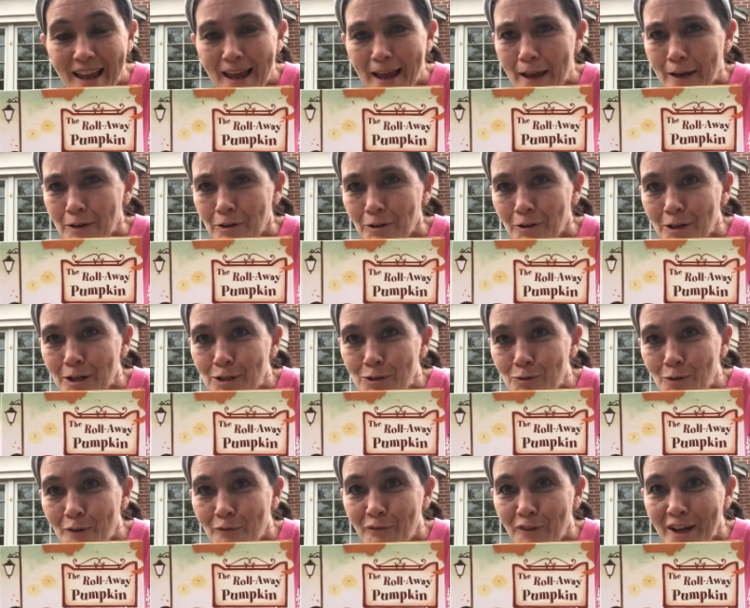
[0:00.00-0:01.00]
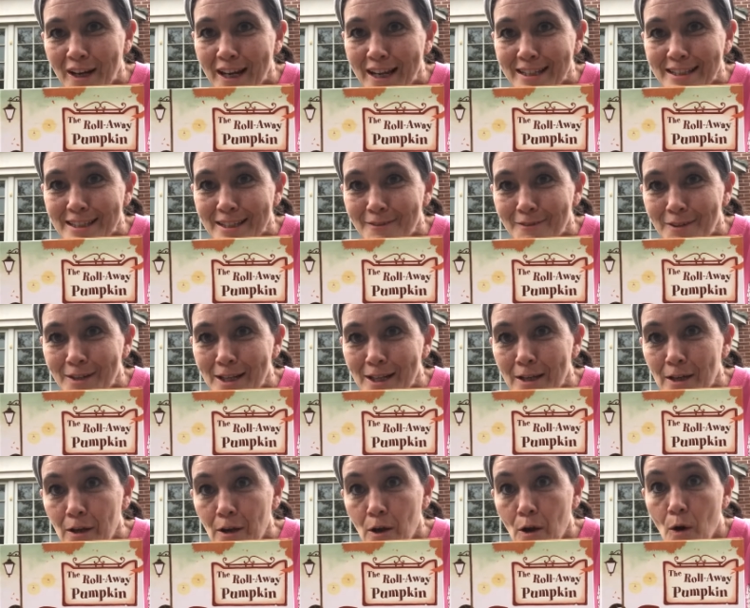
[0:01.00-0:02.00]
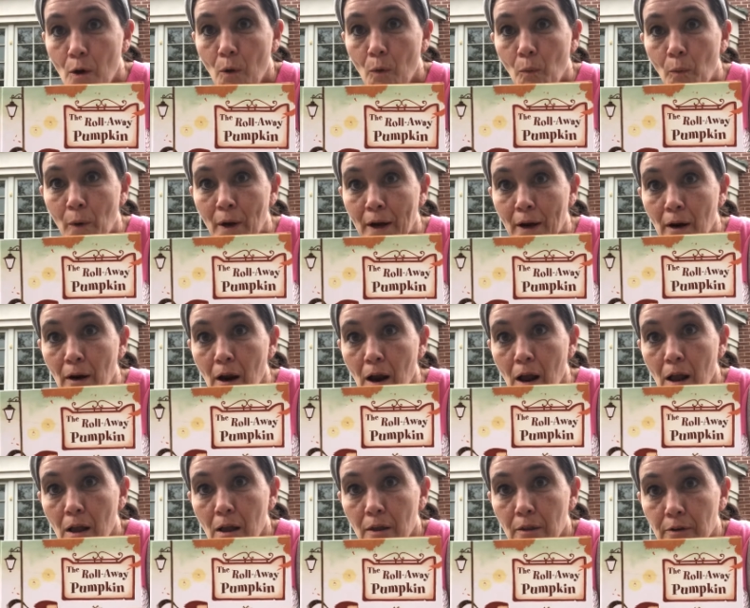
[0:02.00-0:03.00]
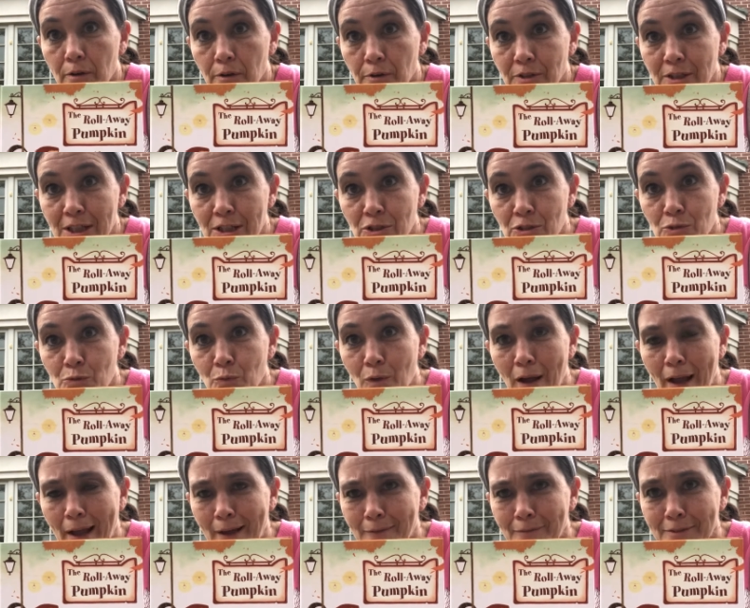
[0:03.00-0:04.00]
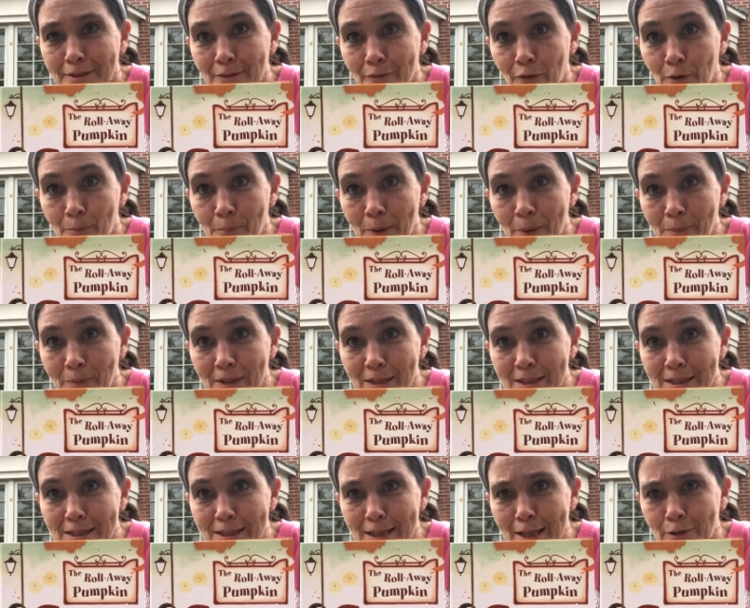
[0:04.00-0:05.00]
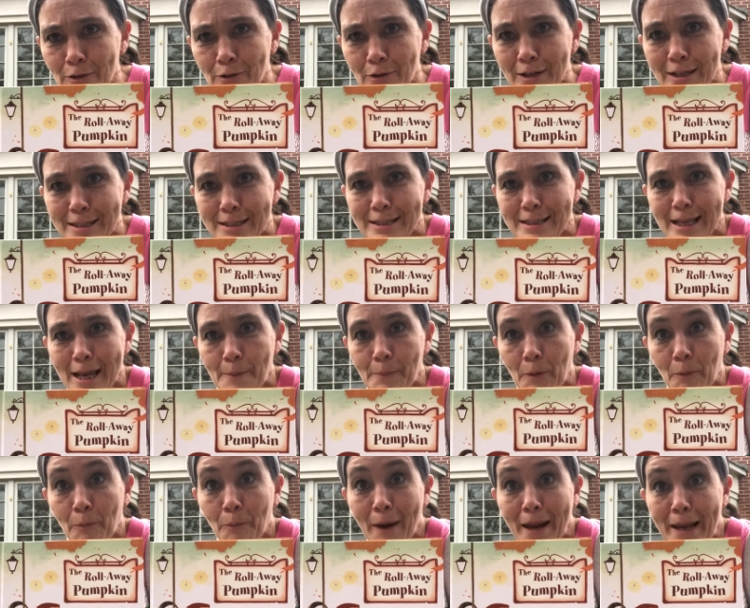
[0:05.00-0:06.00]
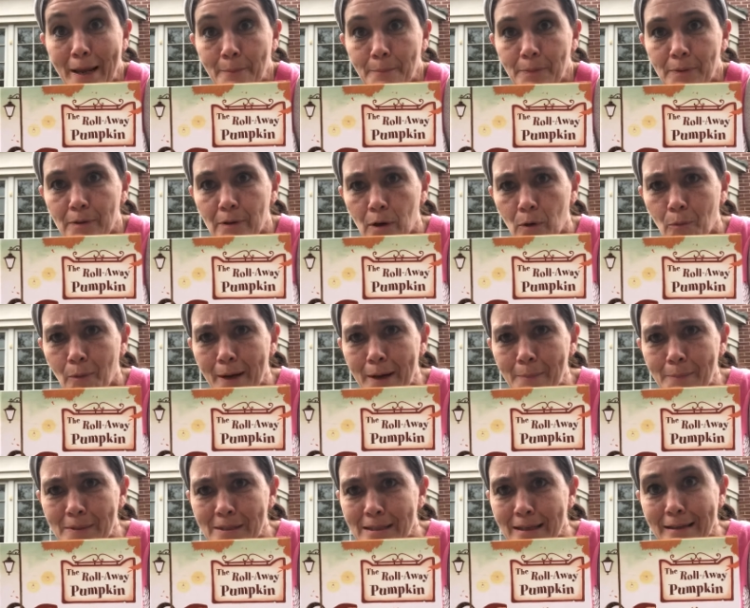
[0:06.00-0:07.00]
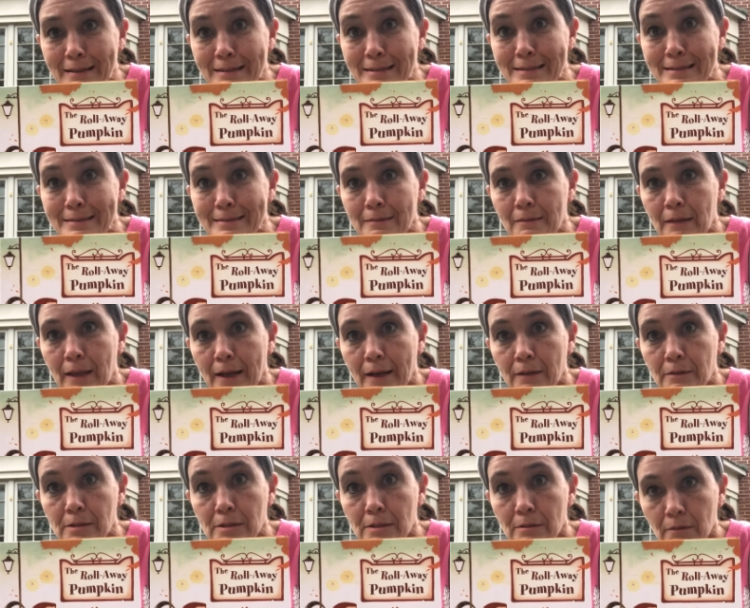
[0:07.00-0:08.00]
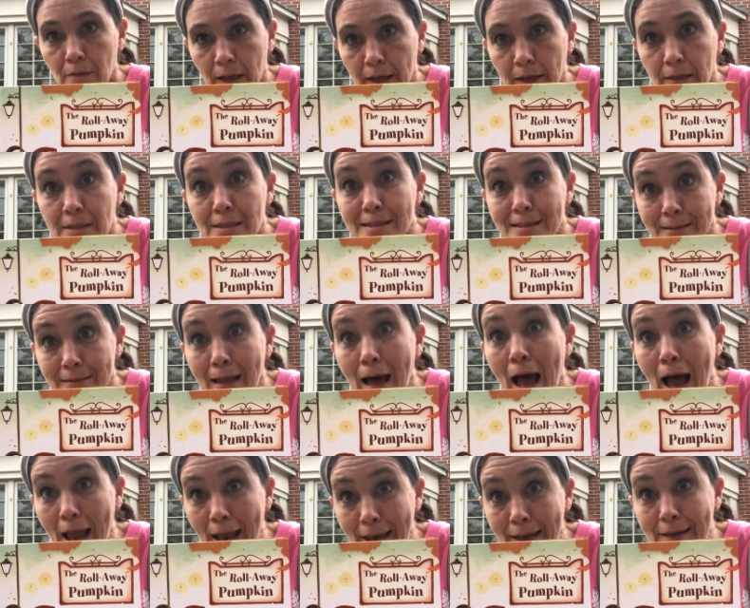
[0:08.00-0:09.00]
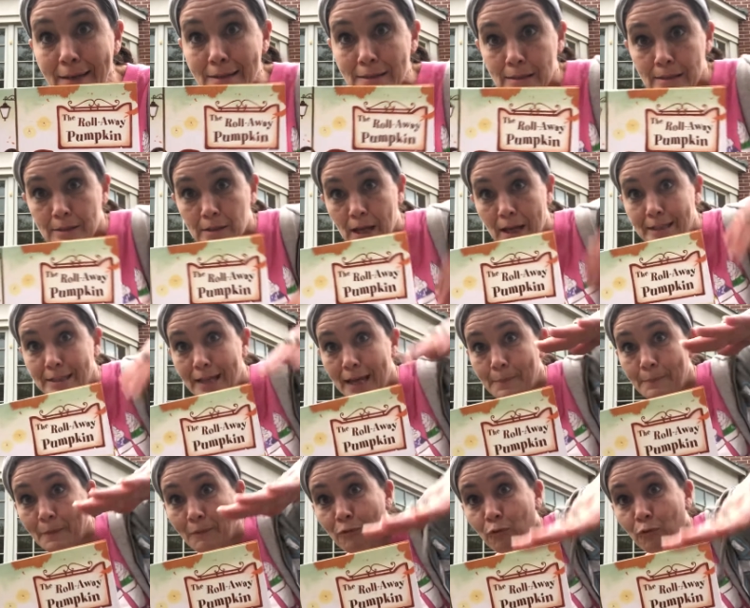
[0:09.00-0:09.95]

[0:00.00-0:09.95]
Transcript: and you're gonna do a fun activity where your teachers will have different pumpkins and they're gonna set up a ramp. A ramp is like a, like a, like a slide is a type of